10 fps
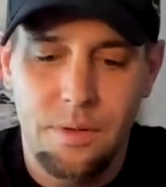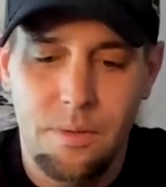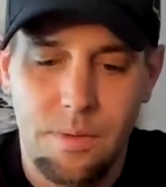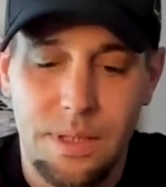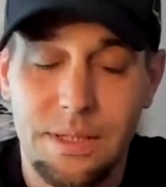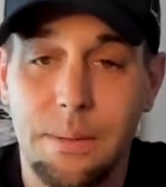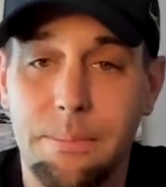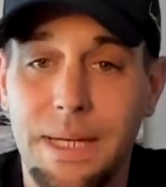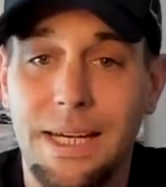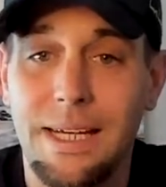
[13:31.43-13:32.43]
What is the
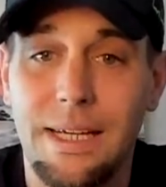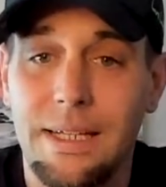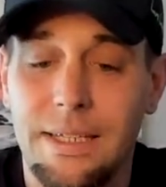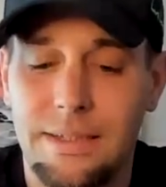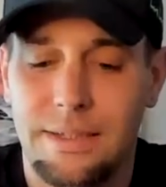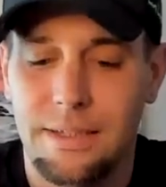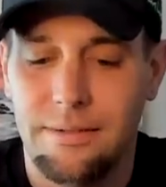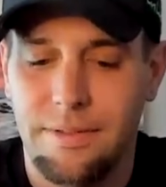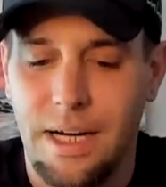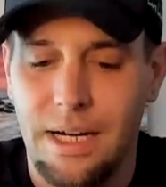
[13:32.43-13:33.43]
best
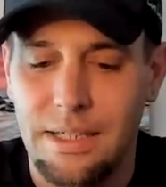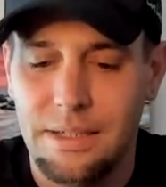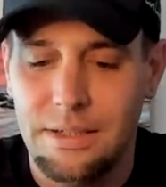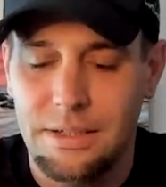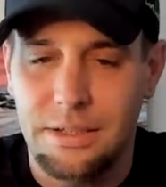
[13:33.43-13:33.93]
advice?